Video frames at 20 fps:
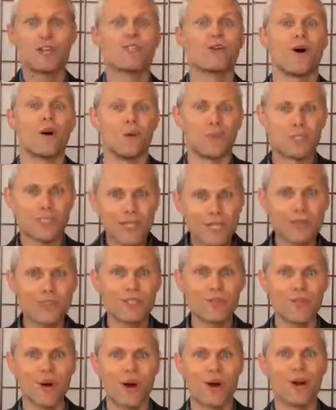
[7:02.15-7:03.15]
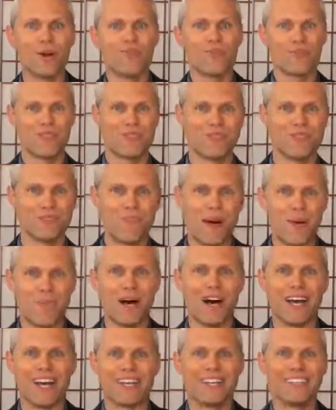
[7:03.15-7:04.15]
So I will see you tomorrow.
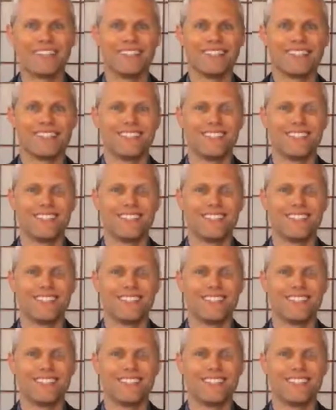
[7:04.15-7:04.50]
Bye-bye.